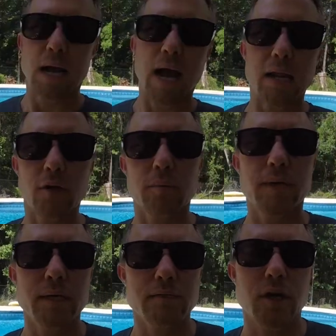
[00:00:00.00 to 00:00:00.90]
I don't
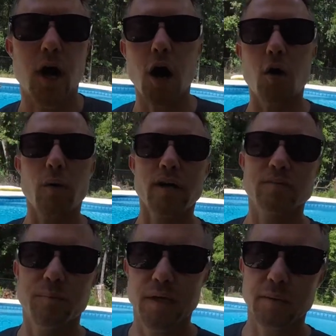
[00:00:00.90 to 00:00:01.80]
mean to
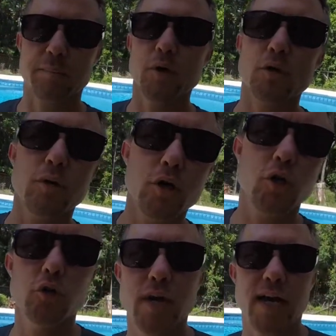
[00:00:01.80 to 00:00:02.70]
always be
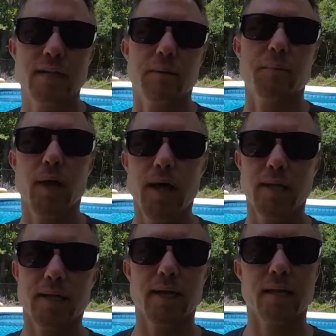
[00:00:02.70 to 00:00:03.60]
boo-hoo and
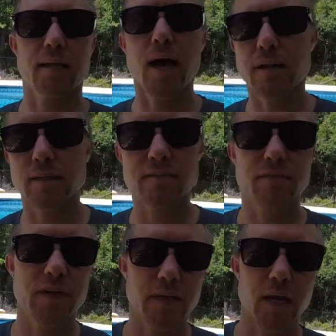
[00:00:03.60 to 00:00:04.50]
complaining in a lot of these
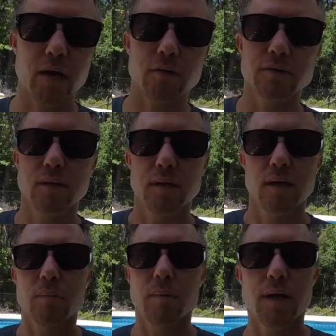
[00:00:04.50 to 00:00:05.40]
videos,
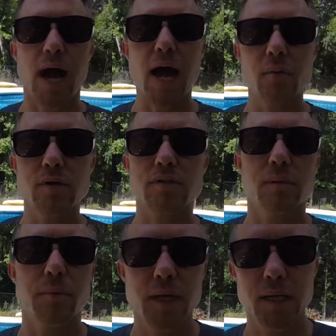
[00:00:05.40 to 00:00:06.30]
but I was
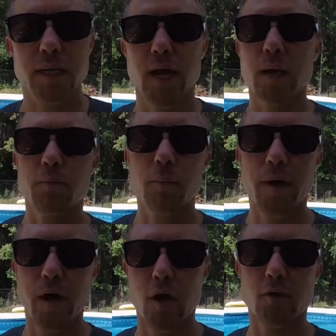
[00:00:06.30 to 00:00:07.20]
completely
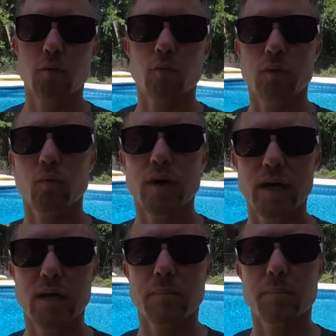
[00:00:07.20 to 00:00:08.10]
unprepared when
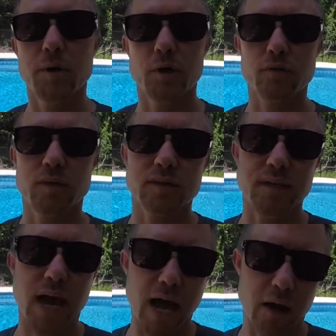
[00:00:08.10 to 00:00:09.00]
we built
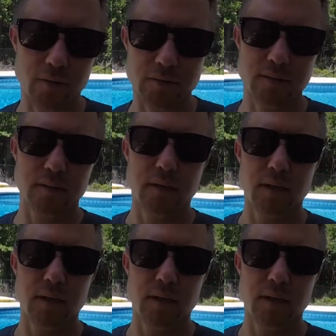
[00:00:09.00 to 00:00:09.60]
this house.